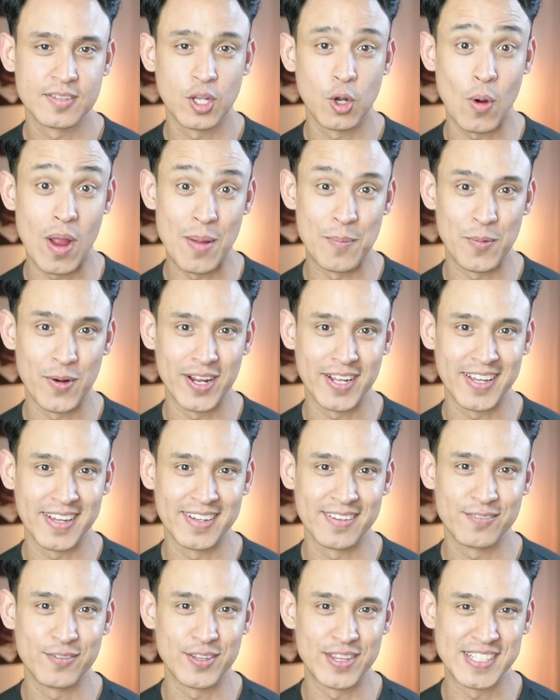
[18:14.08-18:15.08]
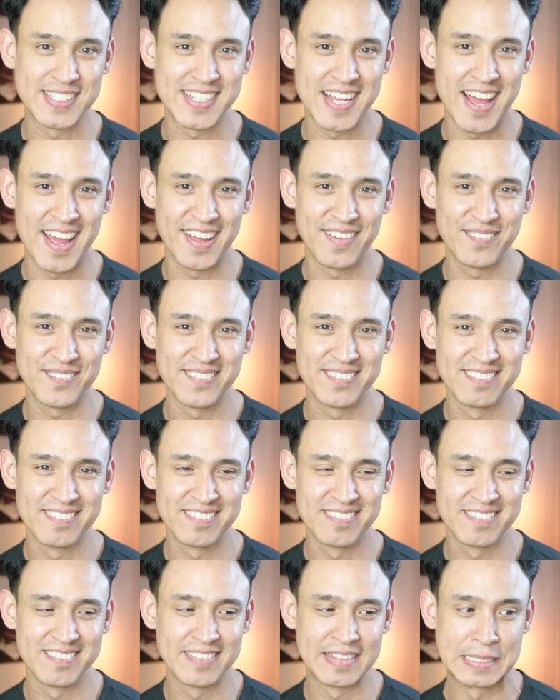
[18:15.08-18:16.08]
Groundbreaking for this time.
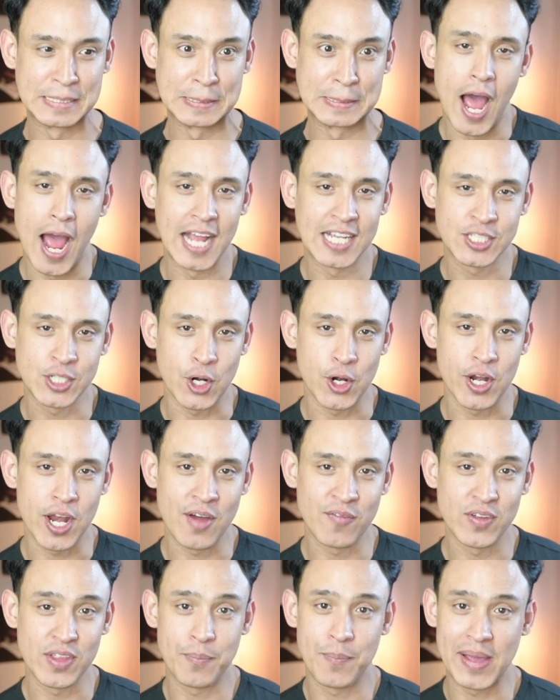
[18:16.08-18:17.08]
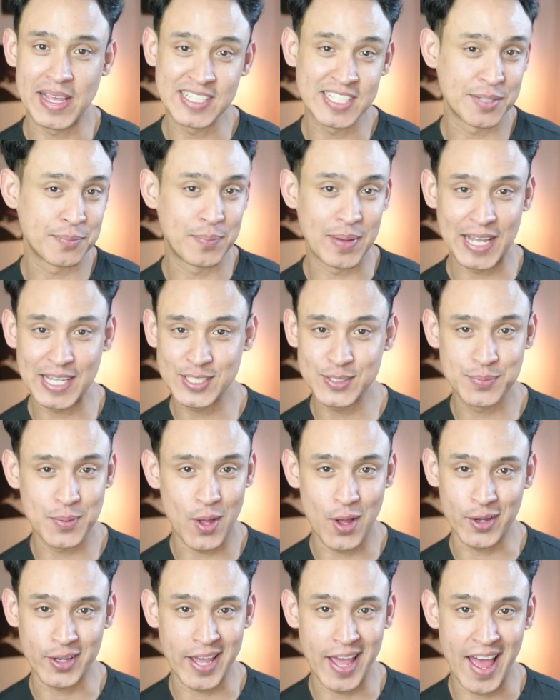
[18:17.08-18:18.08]
I started off with a basic
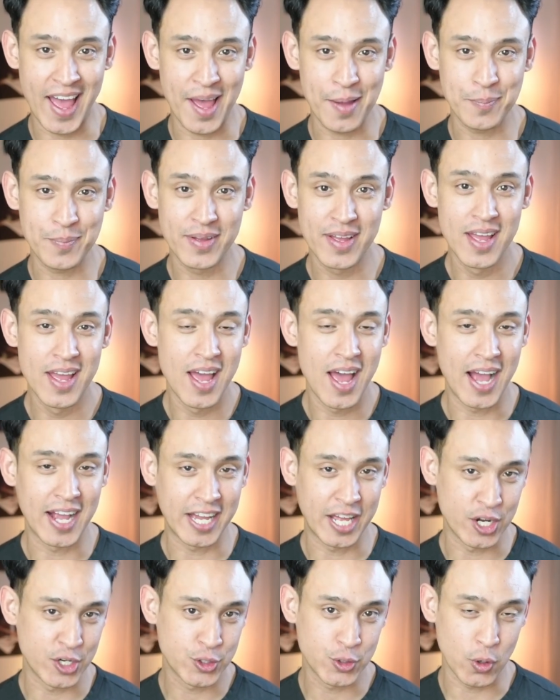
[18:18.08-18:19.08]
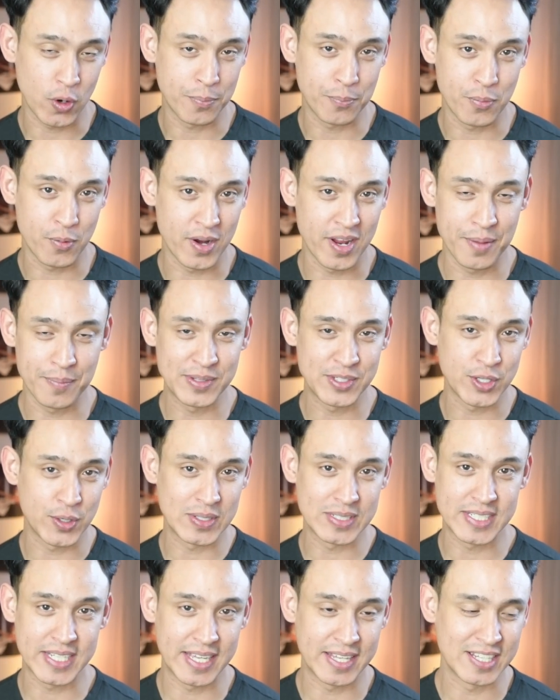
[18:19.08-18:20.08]
baseball cap. I got a short brim, as you
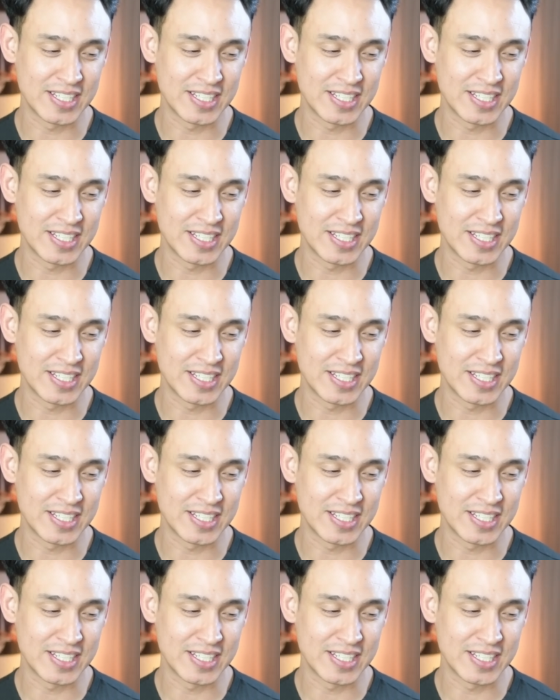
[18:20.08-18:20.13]
can see in